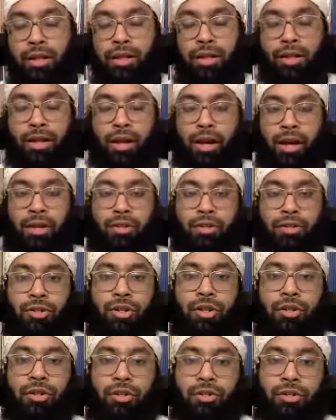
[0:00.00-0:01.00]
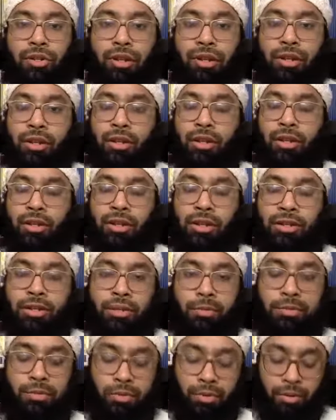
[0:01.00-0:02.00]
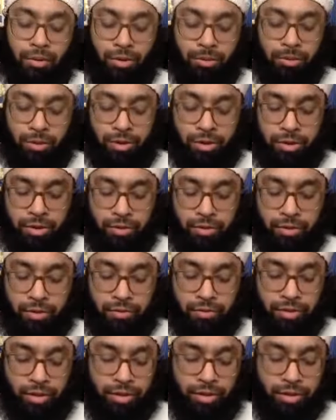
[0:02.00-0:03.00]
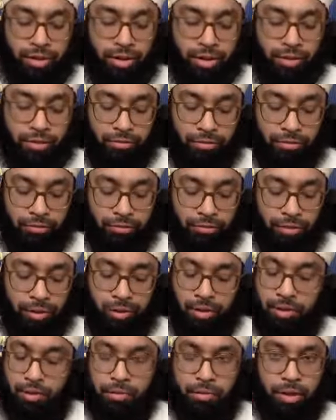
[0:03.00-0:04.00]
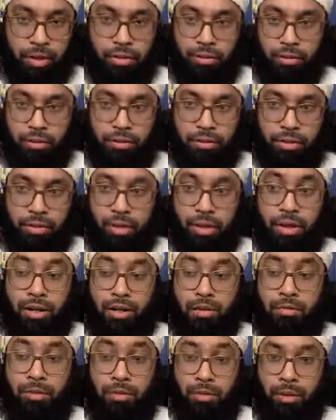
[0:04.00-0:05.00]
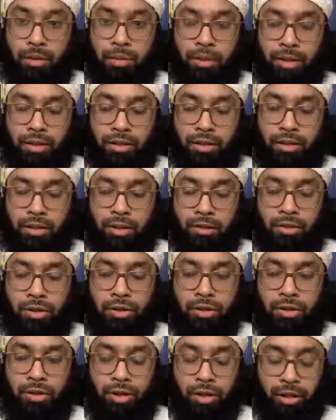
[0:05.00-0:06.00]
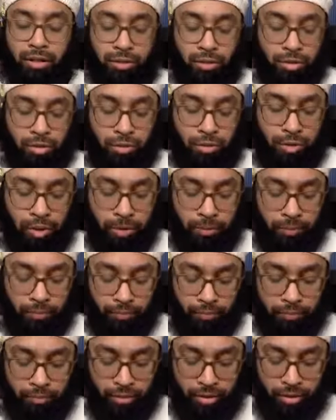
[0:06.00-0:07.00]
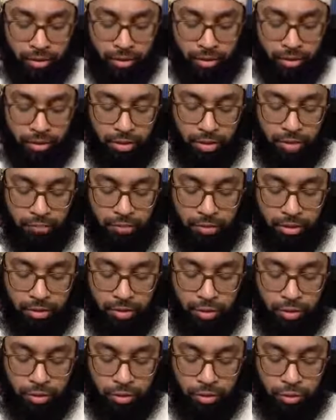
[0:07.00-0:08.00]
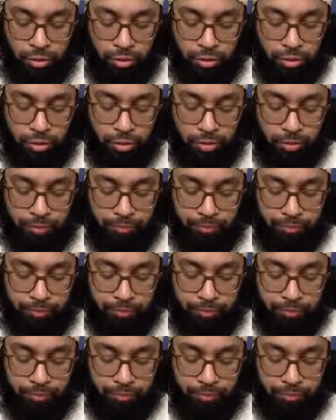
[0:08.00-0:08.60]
and to children and the temporary pleasures of this life. Allah subhanahu wa ta'ala reprimands them harshly in this surah. After that, we get to Surah